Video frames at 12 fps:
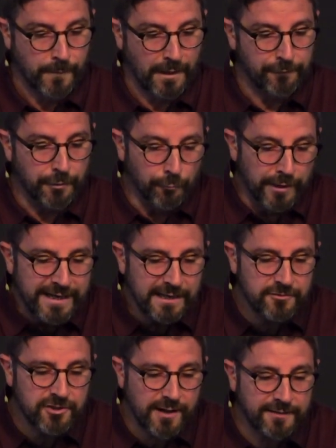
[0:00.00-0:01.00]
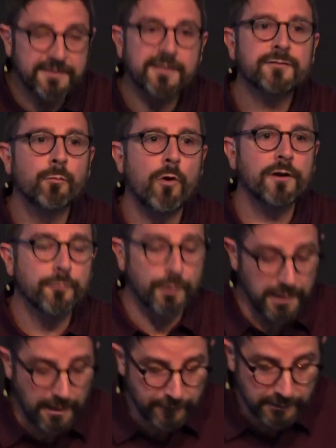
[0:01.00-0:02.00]
If you're reading Genesis 1 to
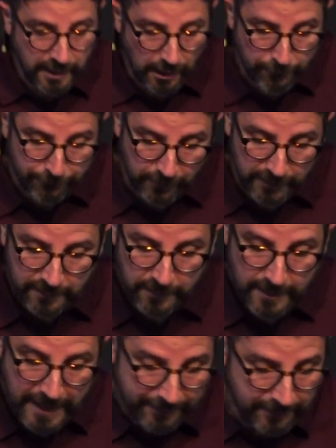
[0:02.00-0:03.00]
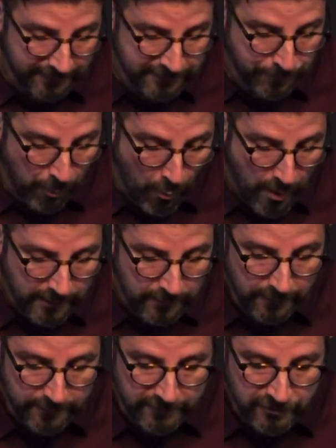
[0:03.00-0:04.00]
11 carefully, at this
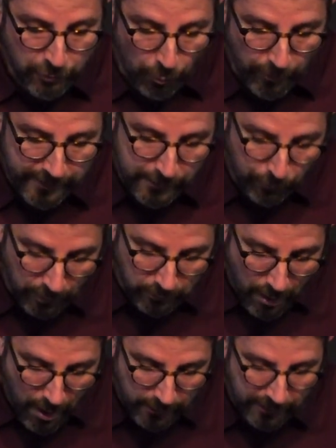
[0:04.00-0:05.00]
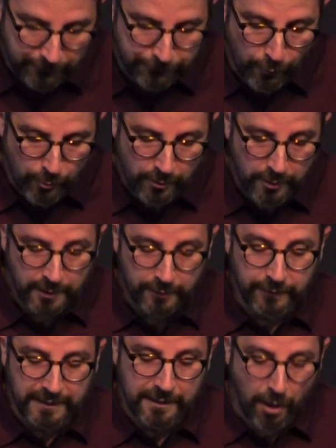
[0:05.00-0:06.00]
point, the story you are longing for,
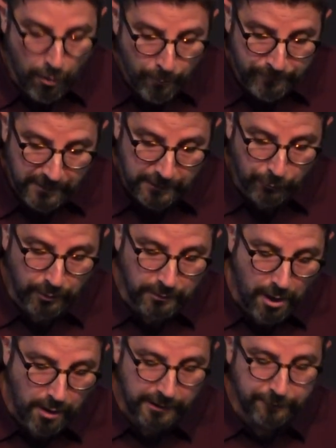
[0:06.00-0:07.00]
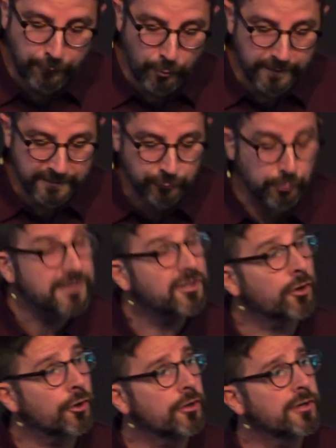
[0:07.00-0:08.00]
the hope that you are longing for, this
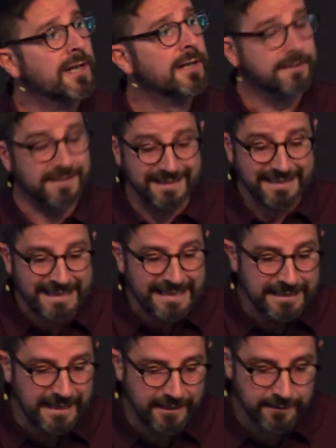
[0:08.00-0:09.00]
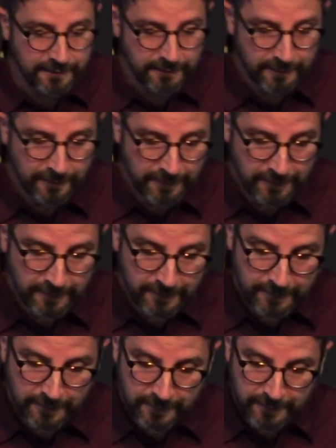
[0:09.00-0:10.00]
return to Eden,
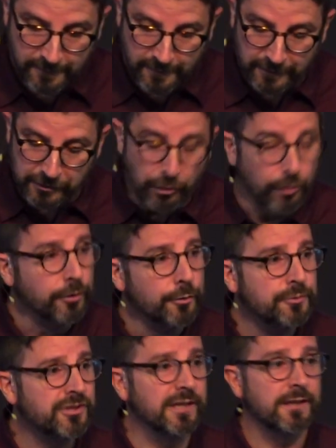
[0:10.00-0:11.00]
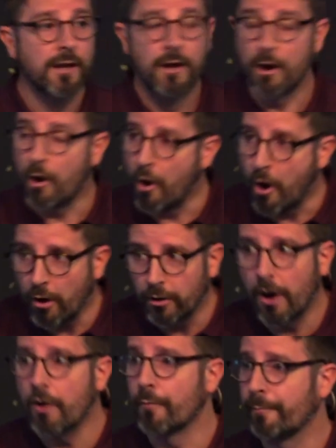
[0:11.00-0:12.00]
you're losing
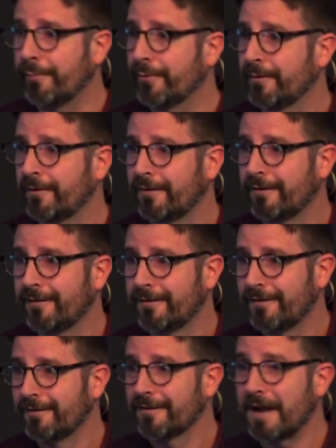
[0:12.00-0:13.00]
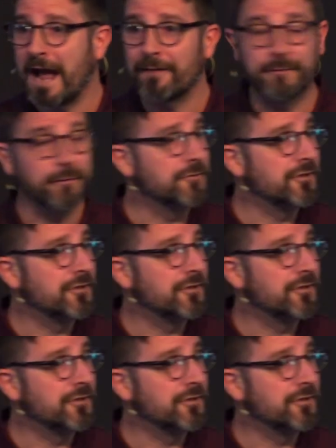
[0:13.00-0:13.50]
all hope after